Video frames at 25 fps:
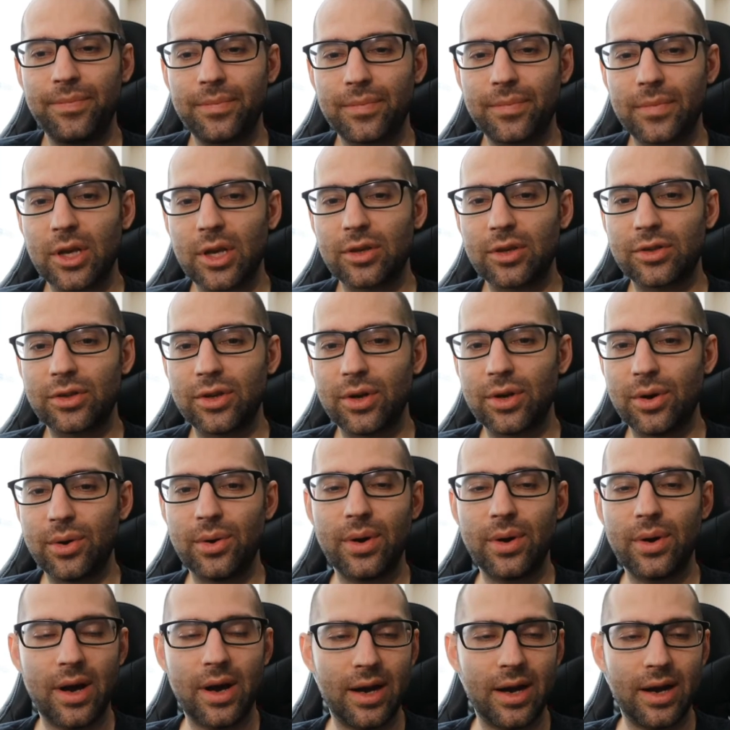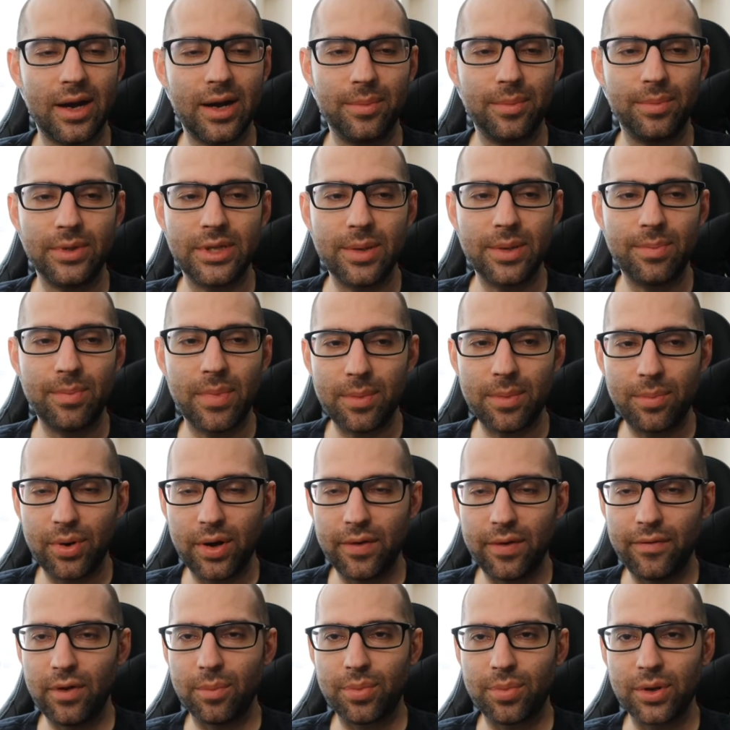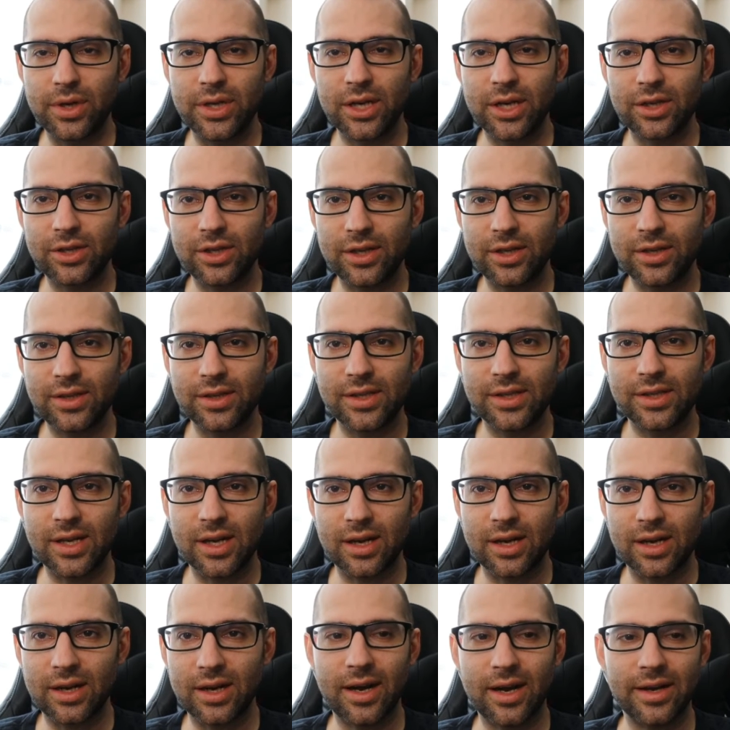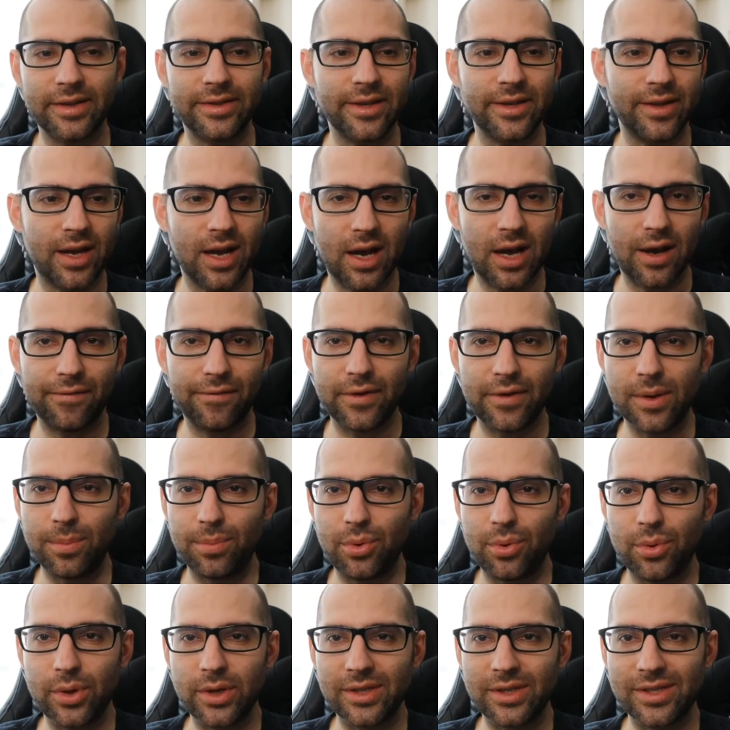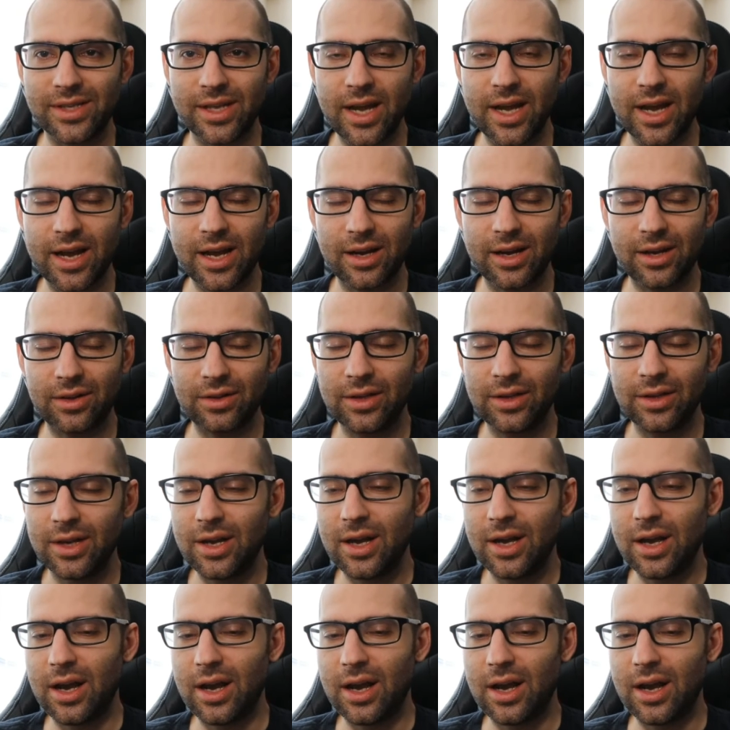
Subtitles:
So I did my preview and predictions. I did the confident point scale.